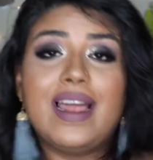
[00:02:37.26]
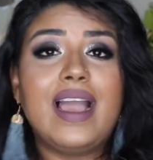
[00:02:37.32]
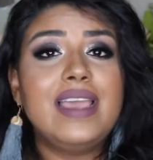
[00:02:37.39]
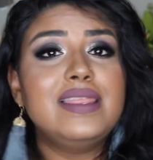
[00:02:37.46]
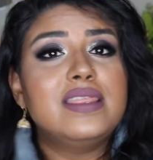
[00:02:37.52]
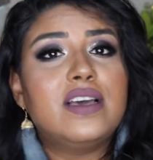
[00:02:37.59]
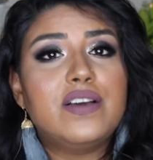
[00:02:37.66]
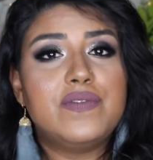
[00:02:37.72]
I
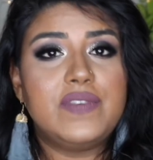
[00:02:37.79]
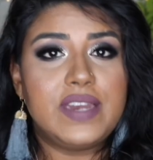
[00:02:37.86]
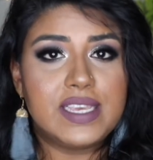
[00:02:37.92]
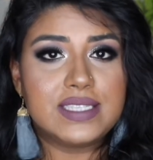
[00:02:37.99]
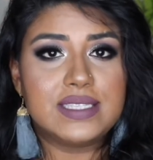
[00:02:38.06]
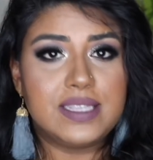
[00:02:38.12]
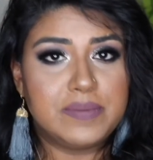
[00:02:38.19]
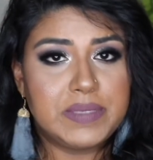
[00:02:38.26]
love
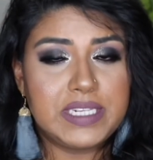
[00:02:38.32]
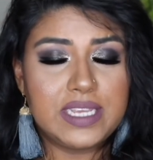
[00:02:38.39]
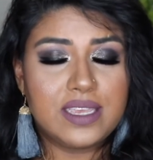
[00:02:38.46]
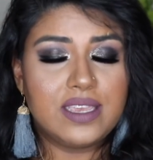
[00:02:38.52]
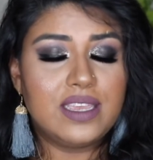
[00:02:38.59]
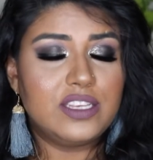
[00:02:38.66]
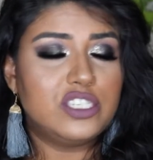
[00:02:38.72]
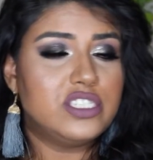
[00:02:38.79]
NYX lipstick
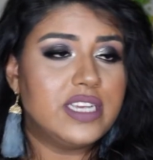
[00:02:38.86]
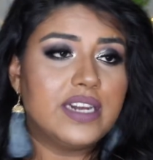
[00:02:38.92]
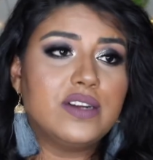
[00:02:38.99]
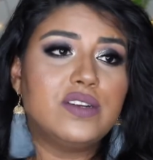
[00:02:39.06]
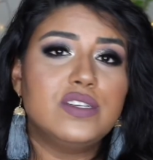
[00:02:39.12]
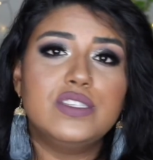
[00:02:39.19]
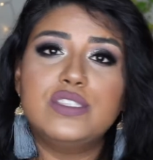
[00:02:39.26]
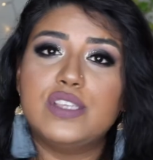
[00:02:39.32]
in
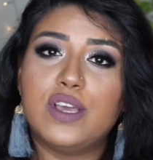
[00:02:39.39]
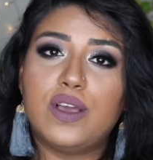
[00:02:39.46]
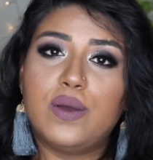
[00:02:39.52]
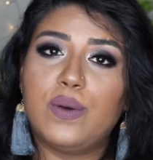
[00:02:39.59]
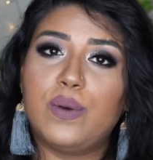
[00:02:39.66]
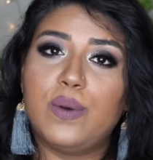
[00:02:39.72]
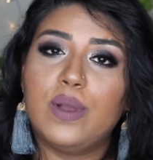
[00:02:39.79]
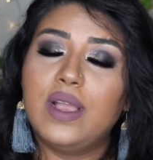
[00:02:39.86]
general,
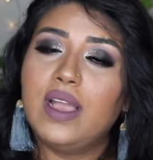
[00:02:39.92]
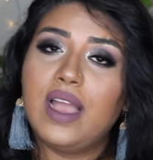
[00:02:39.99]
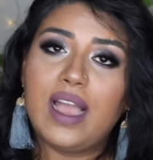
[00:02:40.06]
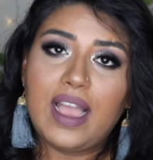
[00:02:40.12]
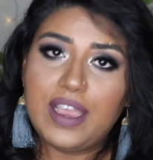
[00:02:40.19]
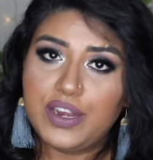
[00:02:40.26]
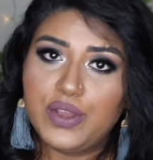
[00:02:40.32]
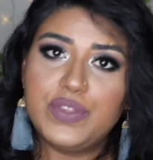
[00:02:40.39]
so
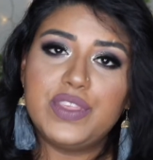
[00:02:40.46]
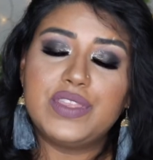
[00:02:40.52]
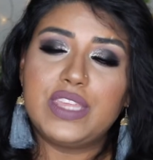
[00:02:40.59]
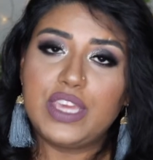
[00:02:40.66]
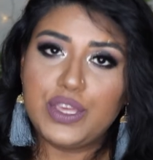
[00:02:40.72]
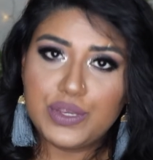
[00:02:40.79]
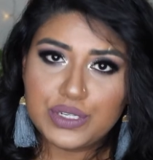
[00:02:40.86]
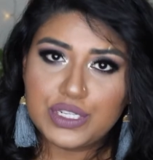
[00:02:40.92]
I know that
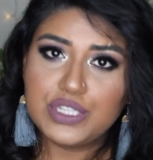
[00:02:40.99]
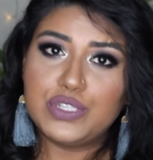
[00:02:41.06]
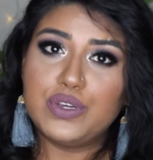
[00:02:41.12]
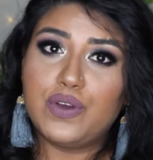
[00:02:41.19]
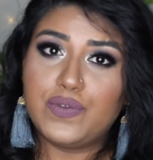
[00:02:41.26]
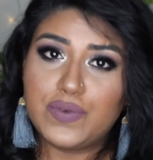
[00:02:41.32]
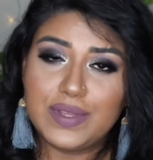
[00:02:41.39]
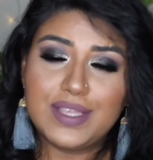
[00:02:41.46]
they usually
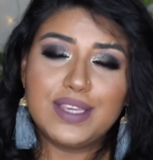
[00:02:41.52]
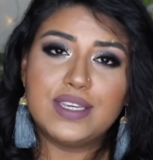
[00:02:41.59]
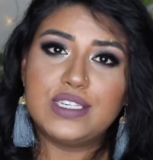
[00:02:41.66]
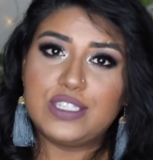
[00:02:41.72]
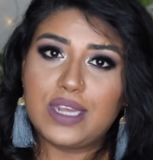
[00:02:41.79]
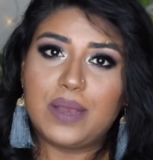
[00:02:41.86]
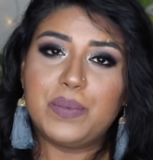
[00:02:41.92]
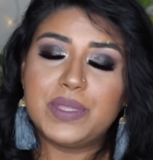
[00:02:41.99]
do a really
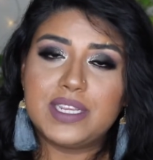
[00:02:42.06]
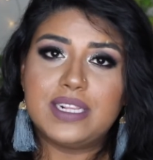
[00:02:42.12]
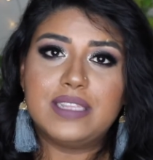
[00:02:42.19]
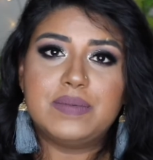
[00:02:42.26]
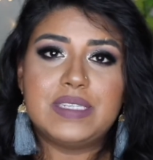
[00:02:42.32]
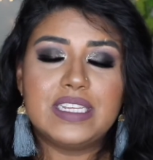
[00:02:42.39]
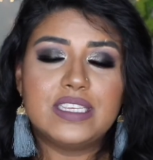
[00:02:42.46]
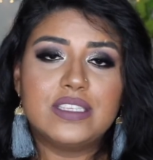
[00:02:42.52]
good job with their
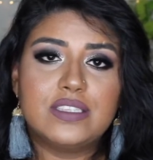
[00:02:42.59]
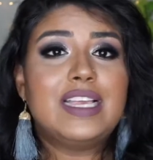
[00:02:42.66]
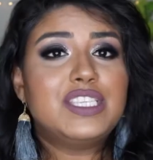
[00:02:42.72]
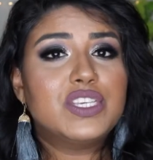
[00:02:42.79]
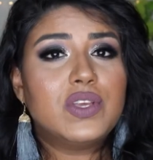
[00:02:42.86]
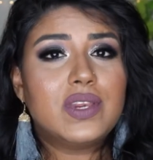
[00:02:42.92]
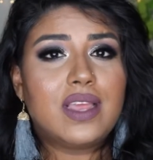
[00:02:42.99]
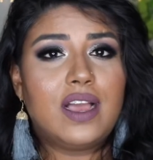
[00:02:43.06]
lipsticks.
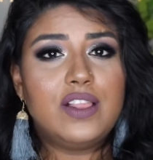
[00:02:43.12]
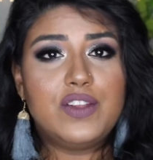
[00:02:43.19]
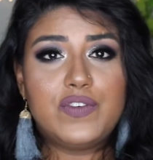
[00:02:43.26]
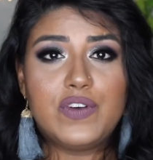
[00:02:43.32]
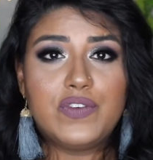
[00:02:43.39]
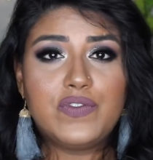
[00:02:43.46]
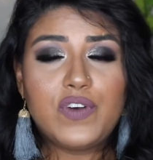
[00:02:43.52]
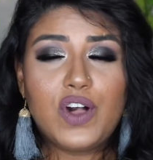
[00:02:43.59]
That's a good color
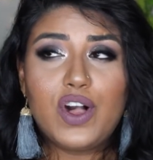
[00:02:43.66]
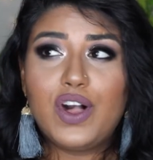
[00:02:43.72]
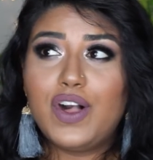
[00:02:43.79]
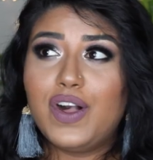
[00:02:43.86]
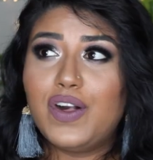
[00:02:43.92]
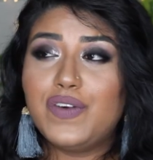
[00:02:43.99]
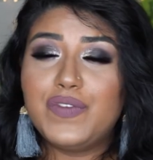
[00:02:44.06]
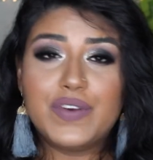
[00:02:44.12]
for
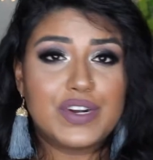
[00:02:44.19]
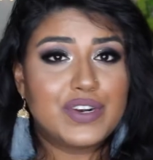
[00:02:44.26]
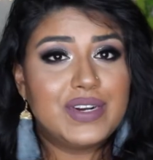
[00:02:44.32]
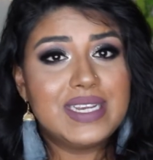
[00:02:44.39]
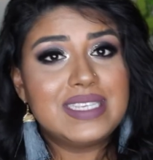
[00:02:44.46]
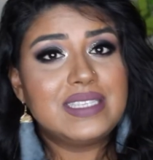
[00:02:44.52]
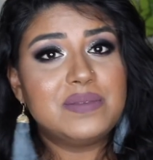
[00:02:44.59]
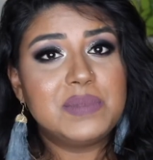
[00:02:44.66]
fall, for
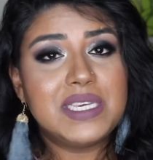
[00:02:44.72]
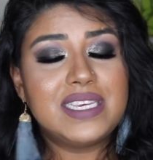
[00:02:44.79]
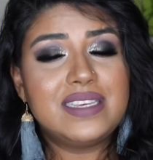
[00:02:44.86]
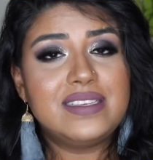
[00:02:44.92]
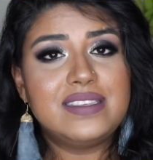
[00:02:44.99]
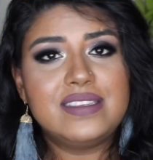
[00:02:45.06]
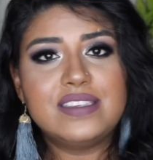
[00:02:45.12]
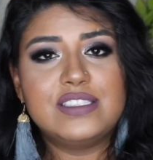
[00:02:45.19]

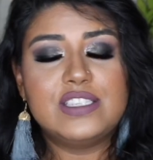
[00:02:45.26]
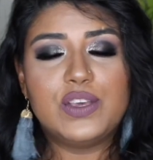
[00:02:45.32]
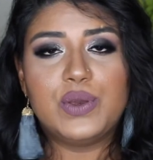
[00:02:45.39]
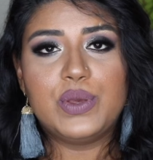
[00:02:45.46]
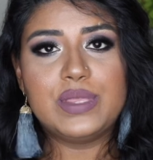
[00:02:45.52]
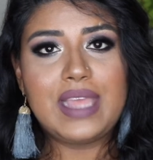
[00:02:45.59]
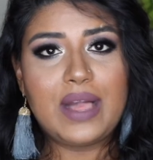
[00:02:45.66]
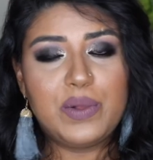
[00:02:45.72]
Christmas,
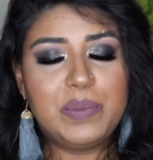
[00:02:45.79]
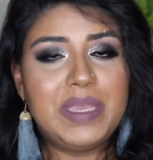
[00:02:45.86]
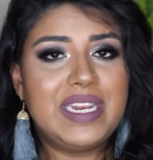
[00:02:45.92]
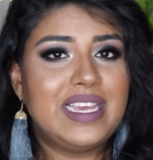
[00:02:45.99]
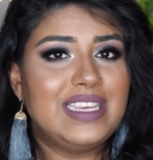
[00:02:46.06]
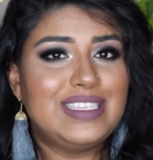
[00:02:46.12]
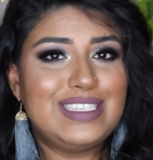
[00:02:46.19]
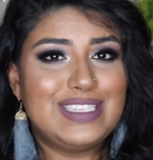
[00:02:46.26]
so that would be
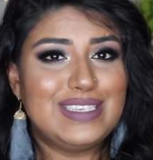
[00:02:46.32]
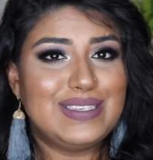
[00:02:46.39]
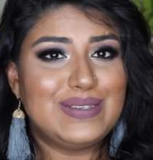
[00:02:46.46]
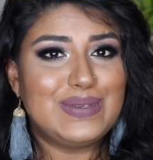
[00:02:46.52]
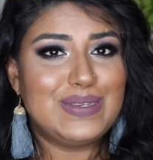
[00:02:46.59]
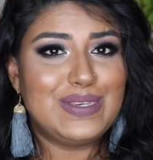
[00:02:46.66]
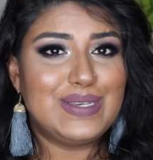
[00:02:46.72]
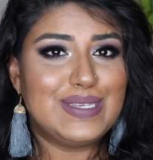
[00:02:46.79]
nice to
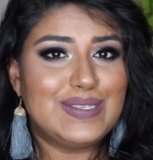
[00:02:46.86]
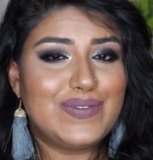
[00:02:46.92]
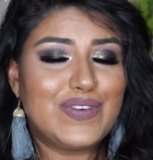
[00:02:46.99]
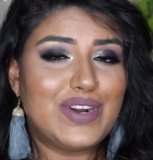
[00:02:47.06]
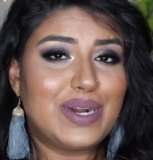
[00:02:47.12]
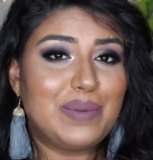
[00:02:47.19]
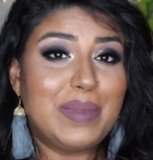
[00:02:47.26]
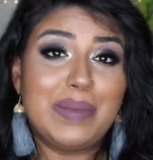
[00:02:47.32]
use
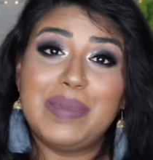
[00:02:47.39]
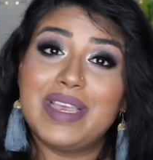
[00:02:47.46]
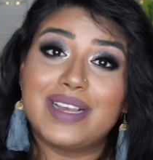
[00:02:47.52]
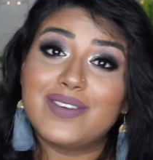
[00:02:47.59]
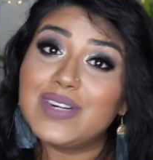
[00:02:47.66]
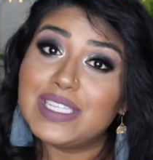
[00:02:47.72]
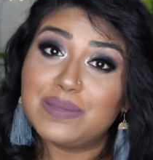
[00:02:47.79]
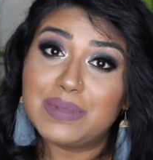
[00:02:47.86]
for maybe a
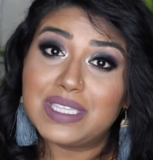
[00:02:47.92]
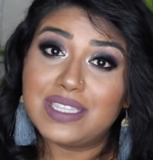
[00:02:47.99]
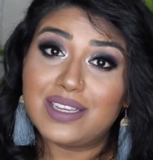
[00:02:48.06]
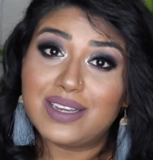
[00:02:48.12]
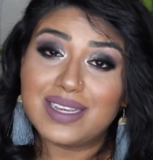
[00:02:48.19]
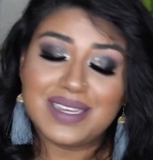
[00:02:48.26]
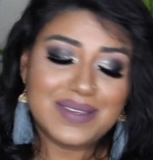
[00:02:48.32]
Christmas look.